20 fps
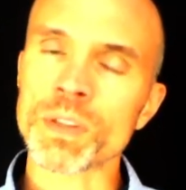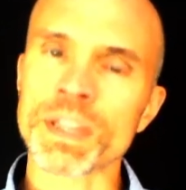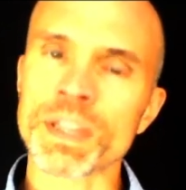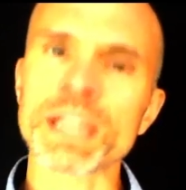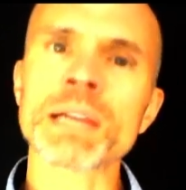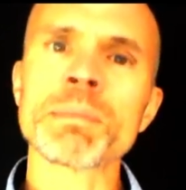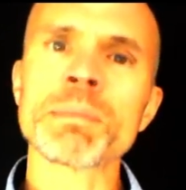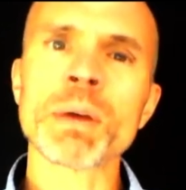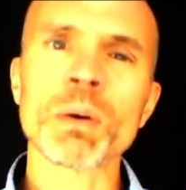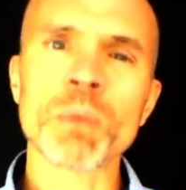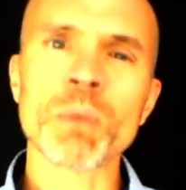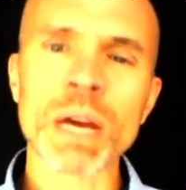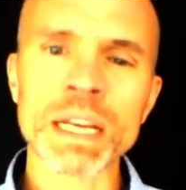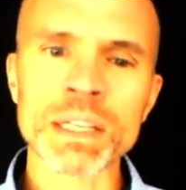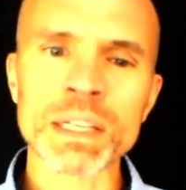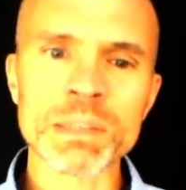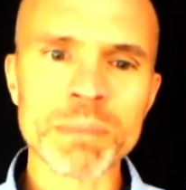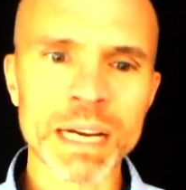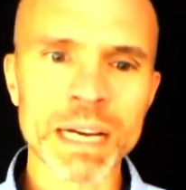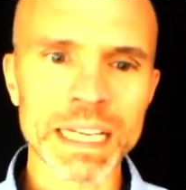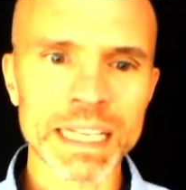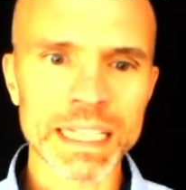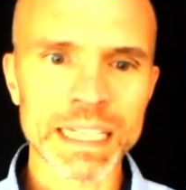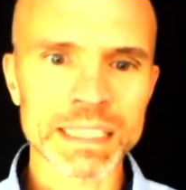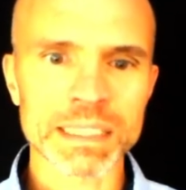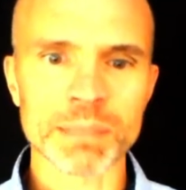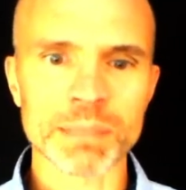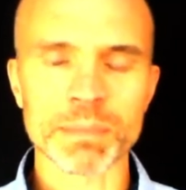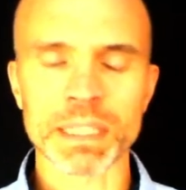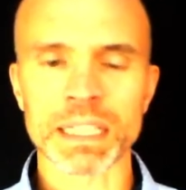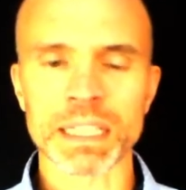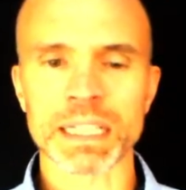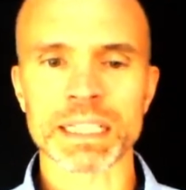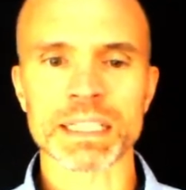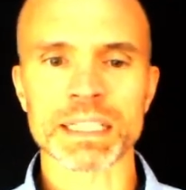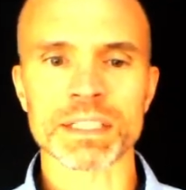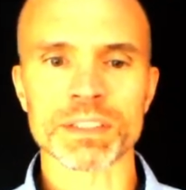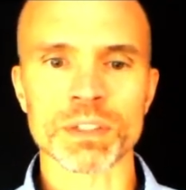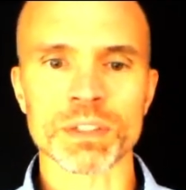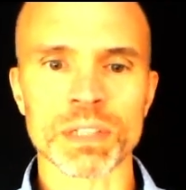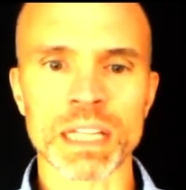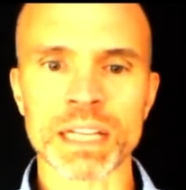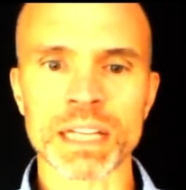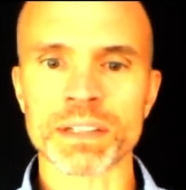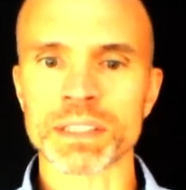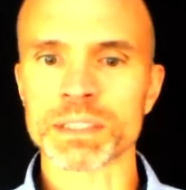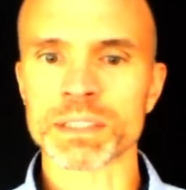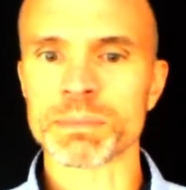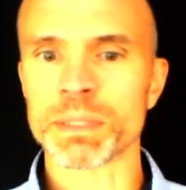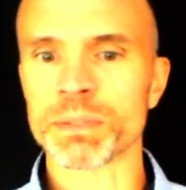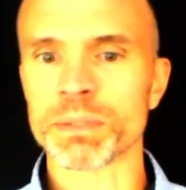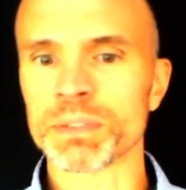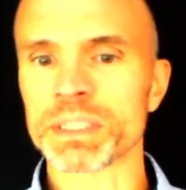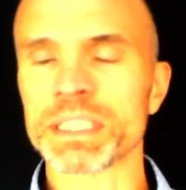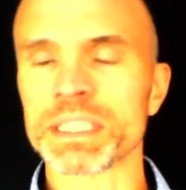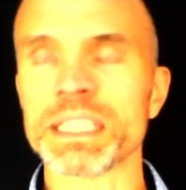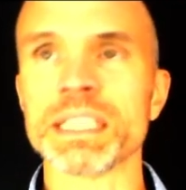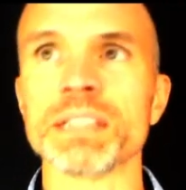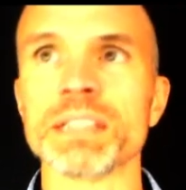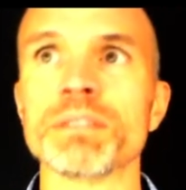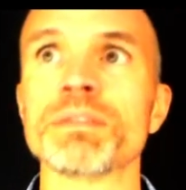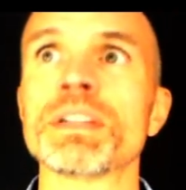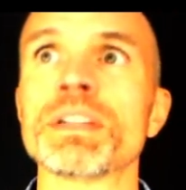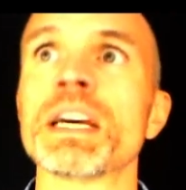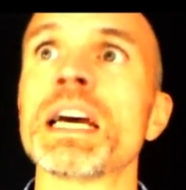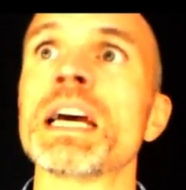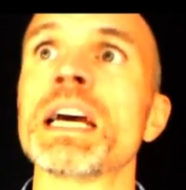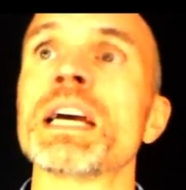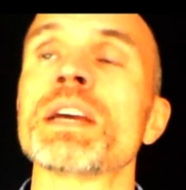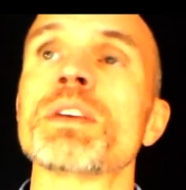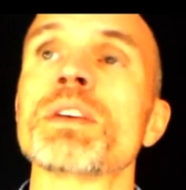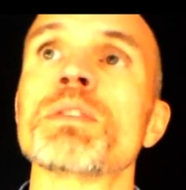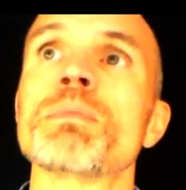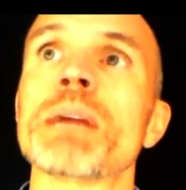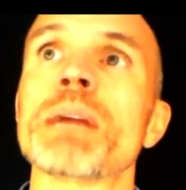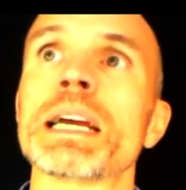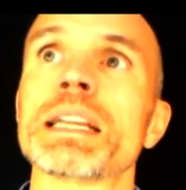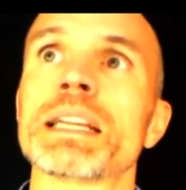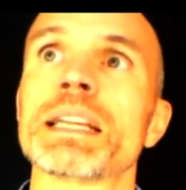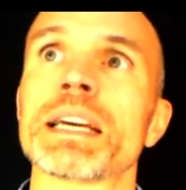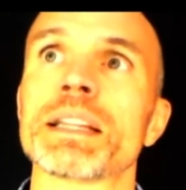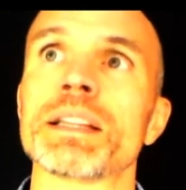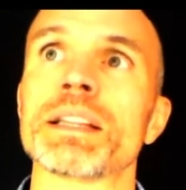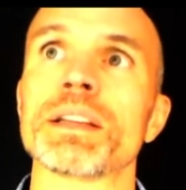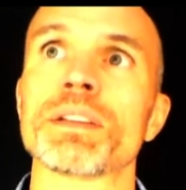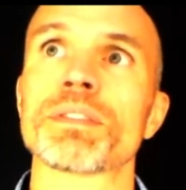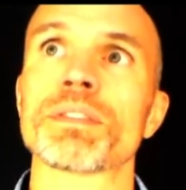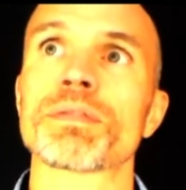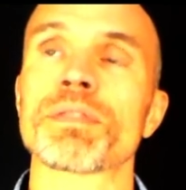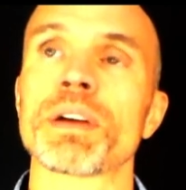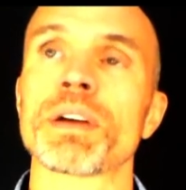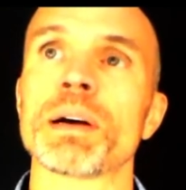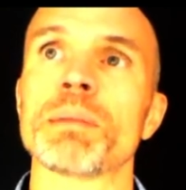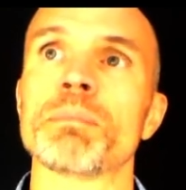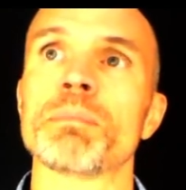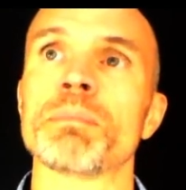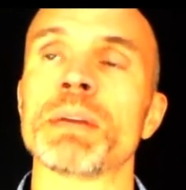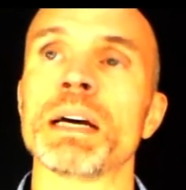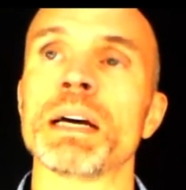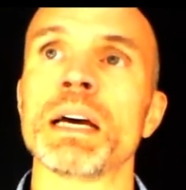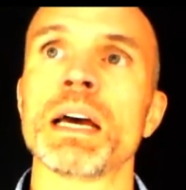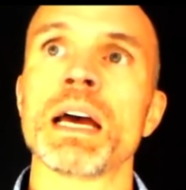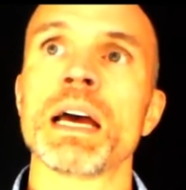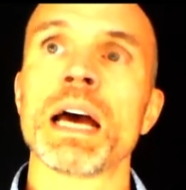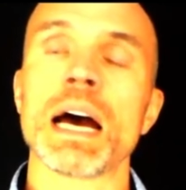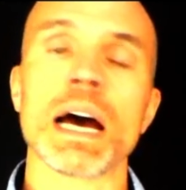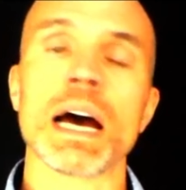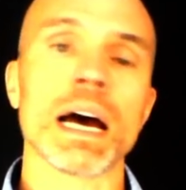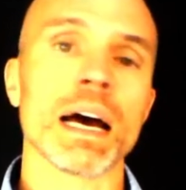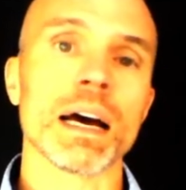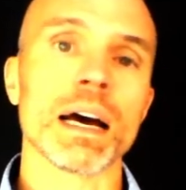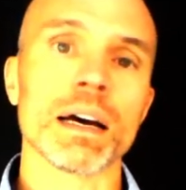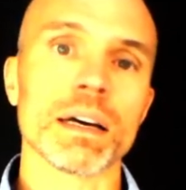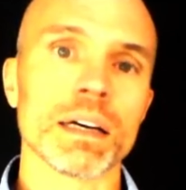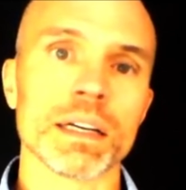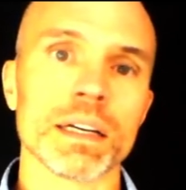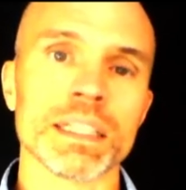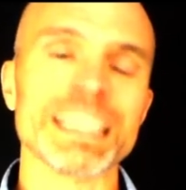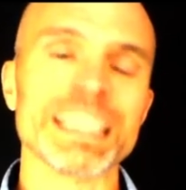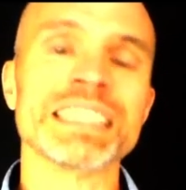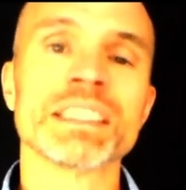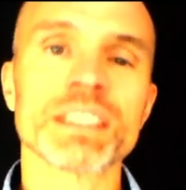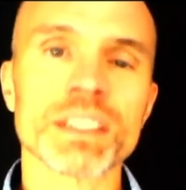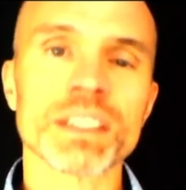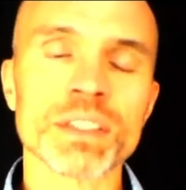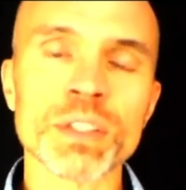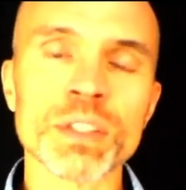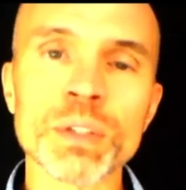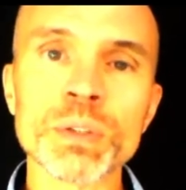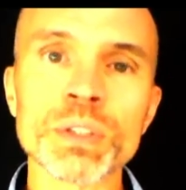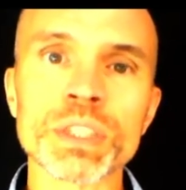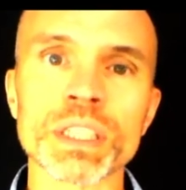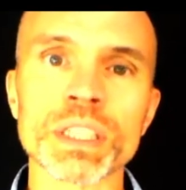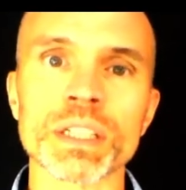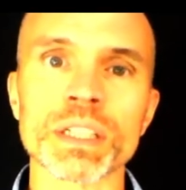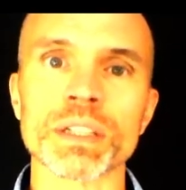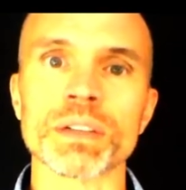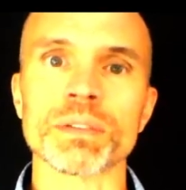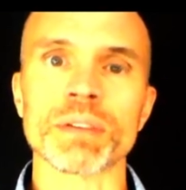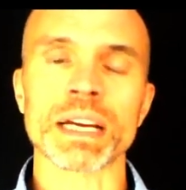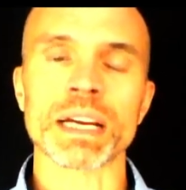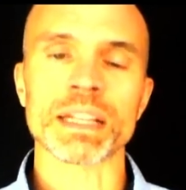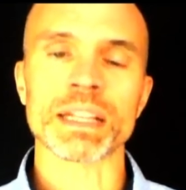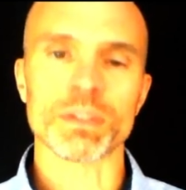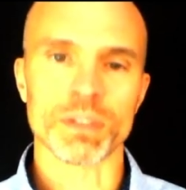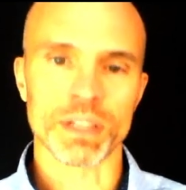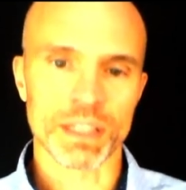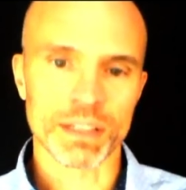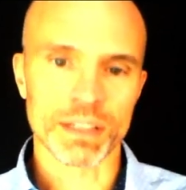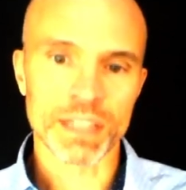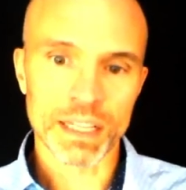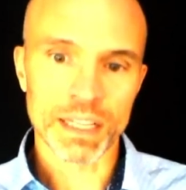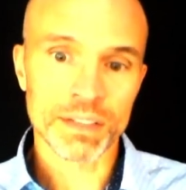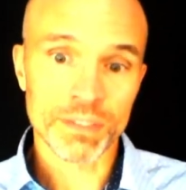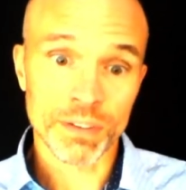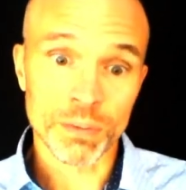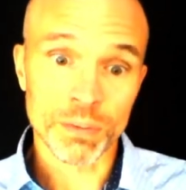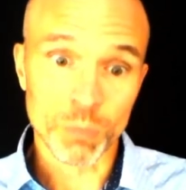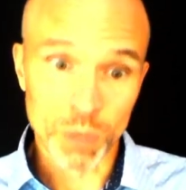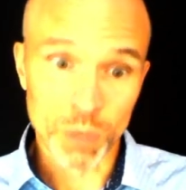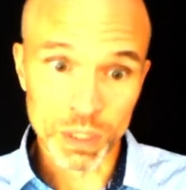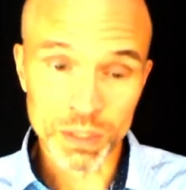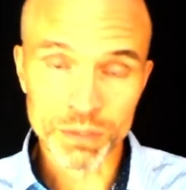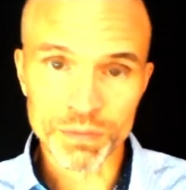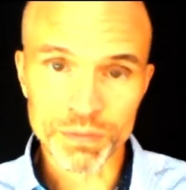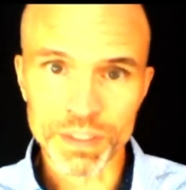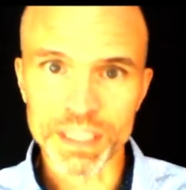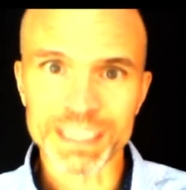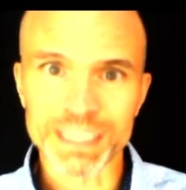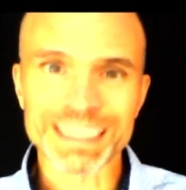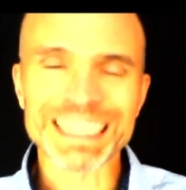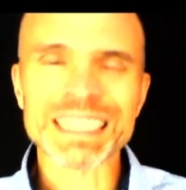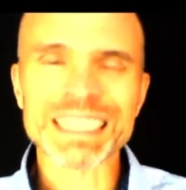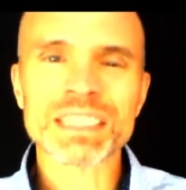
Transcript: think about when you might get something like this. Your letter has been received. You might get this from an institution, right? That's the word for this,